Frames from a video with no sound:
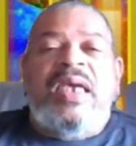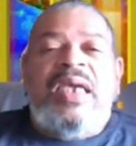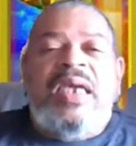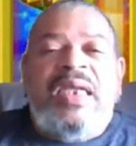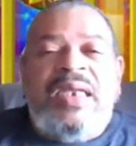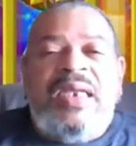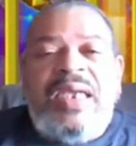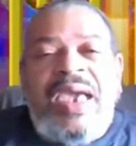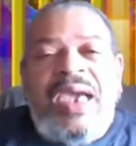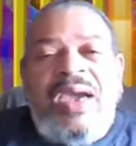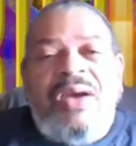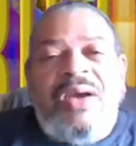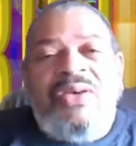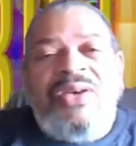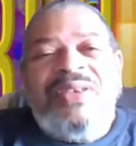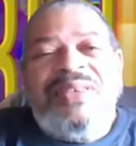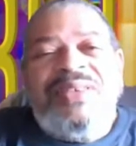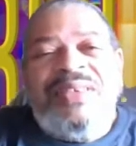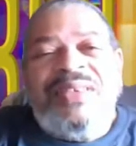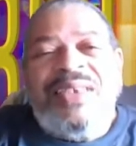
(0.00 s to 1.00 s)
it
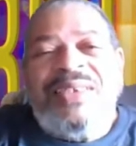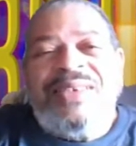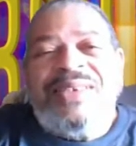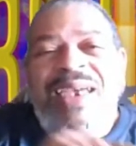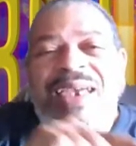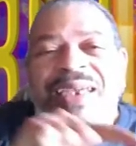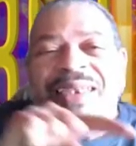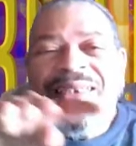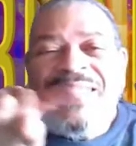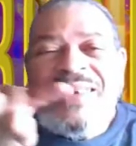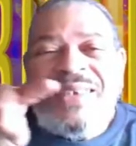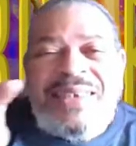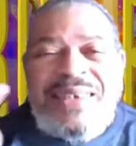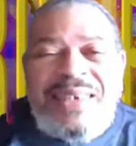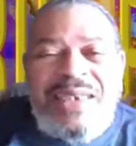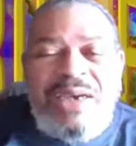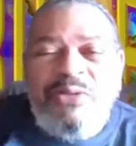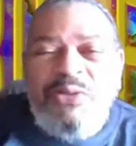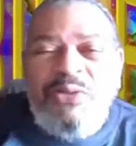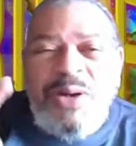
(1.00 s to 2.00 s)
carries such a
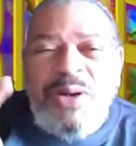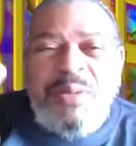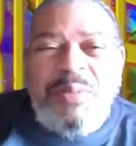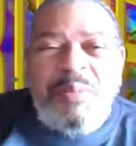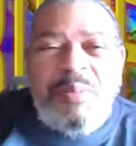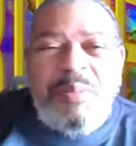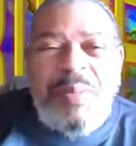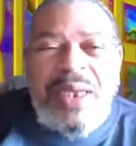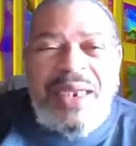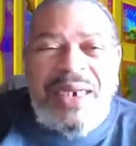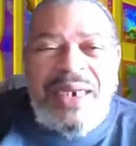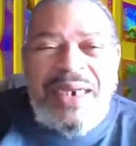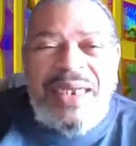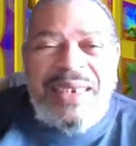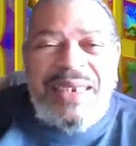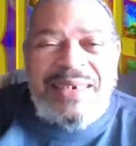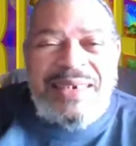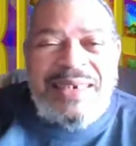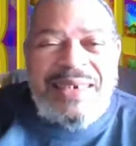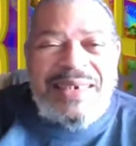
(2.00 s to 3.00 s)
different
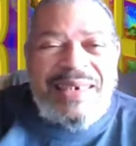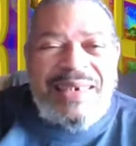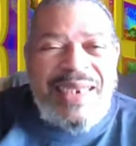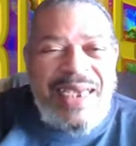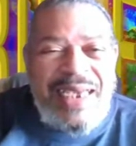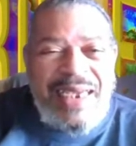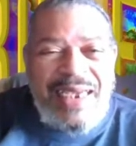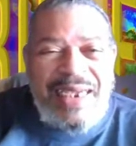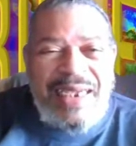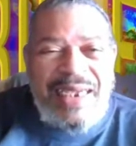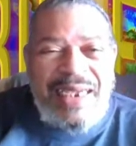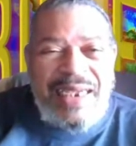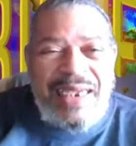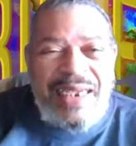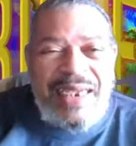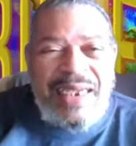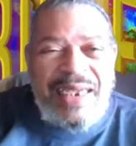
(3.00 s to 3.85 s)
meaning today